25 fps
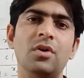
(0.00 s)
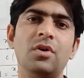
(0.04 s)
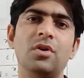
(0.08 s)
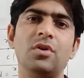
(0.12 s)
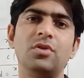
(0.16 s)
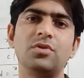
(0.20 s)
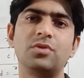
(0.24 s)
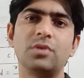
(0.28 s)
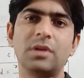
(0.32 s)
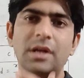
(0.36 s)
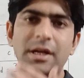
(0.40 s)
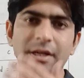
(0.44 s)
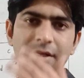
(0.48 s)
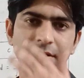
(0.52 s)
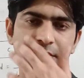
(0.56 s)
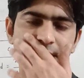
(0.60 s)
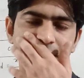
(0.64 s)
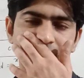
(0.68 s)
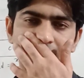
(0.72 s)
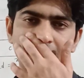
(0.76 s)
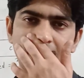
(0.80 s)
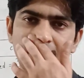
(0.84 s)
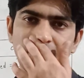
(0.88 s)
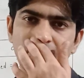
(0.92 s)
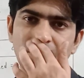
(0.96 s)
So let us
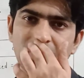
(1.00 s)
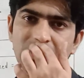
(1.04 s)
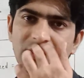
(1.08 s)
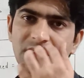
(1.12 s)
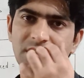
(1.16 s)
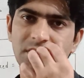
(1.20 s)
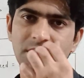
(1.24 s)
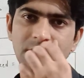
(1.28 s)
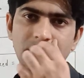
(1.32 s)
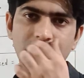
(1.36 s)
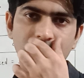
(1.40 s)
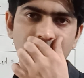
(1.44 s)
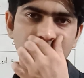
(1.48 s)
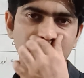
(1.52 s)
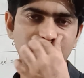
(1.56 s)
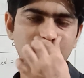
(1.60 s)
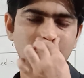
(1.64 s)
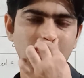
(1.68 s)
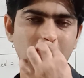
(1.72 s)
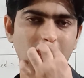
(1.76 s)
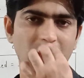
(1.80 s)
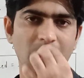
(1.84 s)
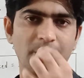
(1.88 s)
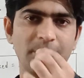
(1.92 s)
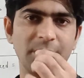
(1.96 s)
start with
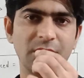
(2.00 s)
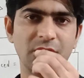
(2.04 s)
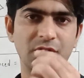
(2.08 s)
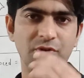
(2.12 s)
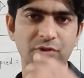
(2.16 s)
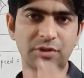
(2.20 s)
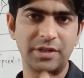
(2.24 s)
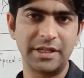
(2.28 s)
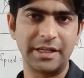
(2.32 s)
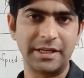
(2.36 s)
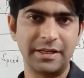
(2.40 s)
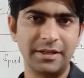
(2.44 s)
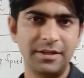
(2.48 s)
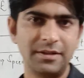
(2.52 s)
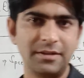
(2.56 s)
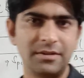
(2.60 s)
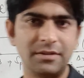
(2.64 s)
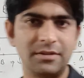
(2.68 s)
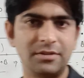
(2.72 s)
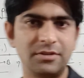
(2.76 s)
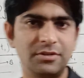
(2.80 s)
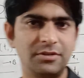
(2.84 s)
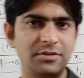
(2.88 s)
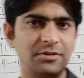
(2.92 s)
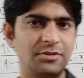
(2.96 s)
the topic today.
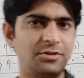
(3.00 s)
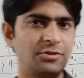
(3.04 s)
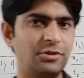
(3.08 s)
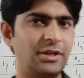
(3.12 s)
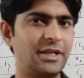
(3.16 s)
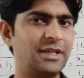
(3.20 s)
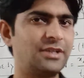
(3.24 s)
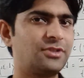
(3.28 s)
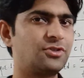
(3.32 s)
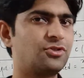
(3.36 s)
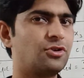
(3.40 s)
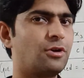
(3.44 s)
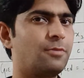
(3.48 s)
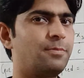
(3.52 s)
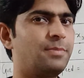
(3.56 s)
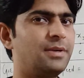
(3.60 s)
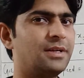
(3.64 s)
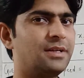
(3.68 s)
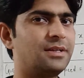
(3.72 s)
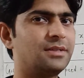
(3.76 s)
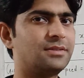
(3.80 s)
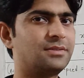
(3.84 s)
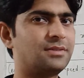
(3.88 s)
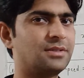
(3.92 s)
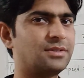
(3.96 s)
Today's
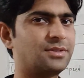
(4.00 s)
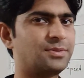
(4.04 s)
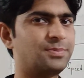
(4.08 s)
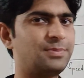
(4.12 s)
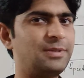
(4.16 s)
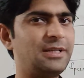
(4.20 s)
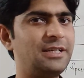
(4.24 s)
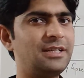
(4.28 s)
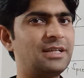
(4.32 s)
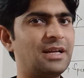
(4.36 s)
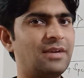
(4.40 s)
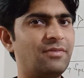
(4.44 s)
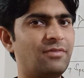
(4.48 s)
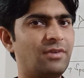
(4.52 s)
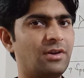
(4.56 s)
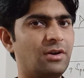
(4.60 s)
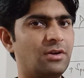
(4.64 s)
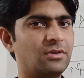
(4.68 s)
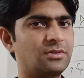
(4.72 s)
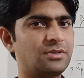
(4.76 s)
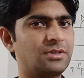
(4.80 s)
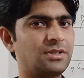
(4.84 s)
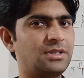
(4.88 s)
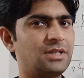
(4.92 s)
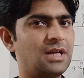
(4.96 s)
topic is the speed and
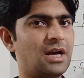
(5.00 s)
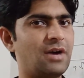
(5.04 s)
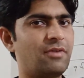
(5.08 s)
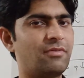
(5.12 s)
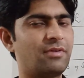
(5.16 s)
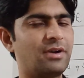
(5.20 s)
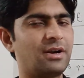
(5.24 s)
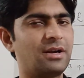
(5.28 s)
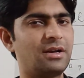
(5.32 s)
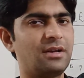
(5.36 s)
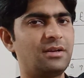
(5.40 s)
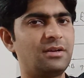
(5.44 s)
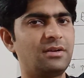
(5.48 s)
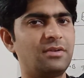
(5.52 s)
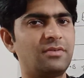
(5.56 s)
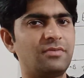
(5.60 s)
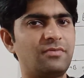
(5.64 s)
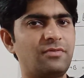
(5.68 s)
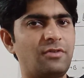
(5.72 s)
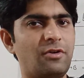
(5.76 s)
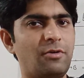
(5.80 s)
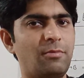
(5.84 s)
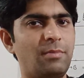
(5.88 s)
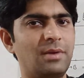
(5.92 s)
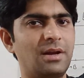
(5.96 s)
velocity. I have written the
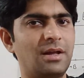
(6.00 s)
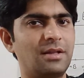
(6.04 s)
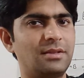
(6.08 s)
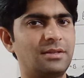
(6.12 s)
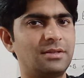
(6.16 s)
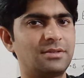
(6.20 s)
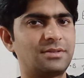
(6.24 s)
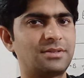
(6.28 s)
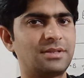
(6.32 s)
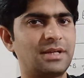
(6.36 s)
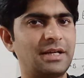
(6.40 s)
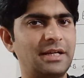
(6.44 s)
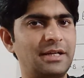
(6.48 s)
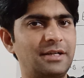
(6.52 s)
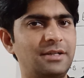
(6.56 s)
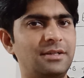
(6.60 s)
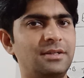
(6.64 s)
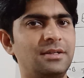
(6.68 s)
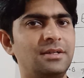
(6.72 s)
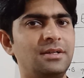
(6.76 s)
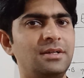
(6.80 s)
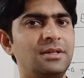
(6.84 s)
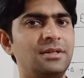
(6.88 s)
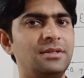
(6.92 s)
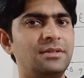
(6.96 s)
formula this side.
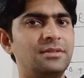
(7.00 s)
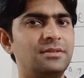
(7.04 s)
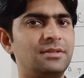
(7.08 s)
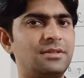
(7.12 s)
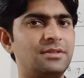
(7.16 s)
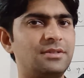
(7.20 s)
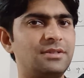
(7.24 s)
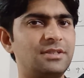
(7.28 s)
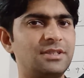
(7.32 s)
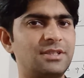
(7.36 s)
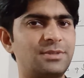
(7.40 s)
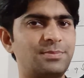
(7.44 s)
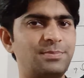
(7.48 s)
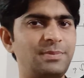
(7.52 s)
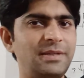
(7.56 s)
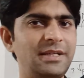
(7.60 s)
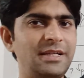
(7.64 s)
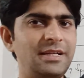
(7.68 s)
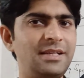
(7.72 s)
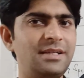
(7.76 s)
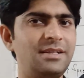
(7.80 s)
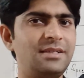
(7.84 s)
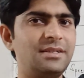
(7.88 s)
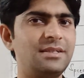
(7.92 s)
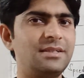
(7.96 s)
The
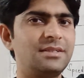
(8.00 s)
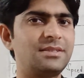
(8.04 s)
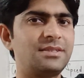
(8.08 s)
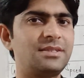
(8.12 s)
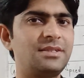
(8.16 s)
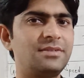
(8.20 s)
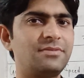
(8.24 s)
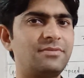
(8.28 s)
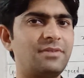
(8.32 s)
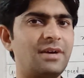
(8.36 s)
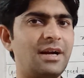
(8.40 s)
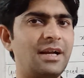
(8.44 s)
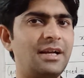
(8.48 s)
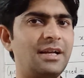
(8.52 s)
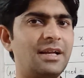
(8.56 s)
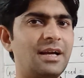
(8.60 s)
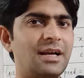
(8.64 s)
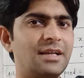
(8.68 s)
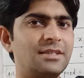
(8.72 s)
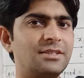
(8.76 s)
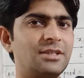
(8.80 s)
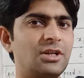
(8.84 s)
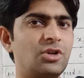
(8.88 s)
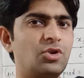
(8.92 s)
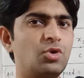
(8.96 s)
speed is defined
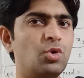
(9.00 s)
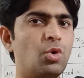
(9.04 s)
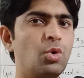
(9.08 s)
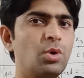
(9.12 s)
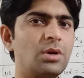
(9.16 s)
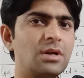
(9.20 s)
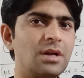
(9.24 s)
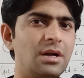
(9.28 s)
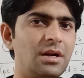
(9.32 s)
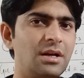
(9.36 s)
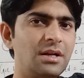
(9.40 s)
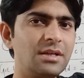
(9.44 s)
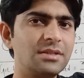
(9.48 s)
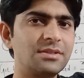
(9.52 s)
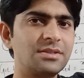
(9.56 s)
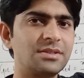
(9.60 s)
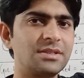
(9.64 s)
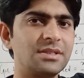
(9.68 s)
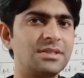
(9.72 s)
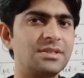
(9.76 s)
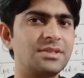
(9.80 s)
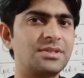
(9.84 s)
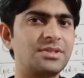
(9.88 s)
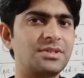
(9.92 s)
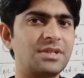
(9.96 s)
as the total
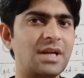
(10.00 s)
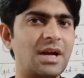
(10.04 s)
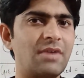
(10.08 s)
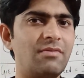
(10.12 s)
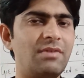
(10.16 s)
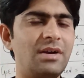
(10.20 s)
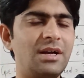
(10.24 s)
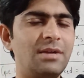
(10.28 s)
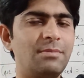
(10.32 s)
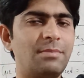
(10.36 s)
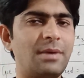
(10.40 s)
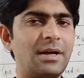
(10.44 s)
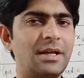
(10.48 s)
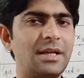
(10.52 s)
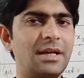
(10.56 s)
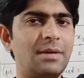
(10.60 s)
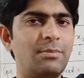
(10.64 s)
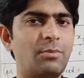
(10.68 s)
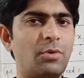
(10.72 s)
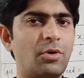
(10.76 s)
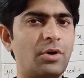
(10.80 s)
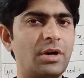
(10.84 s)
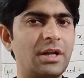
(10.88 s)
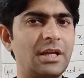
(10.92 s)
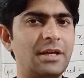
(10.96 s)
distance traveled by
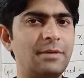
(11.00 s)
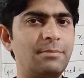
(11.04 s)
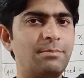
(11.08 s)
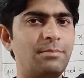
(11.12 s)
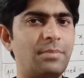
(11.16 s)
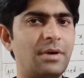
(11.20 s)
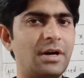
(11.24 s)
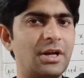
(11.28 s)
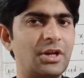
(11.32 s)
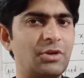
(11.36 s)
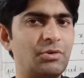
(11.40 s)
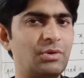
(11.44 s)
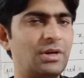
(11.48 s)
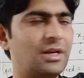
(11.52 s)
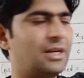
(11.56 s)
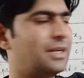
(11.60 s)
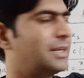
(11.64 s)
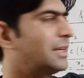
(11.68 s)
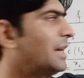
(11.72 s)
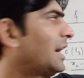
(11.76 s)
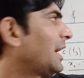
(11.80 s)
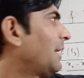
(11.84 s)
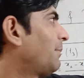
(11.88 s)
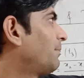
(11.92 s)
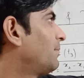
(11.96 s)
a body per unit
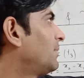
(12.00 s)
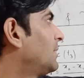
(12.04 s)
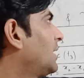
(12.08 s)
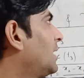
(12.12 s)
time.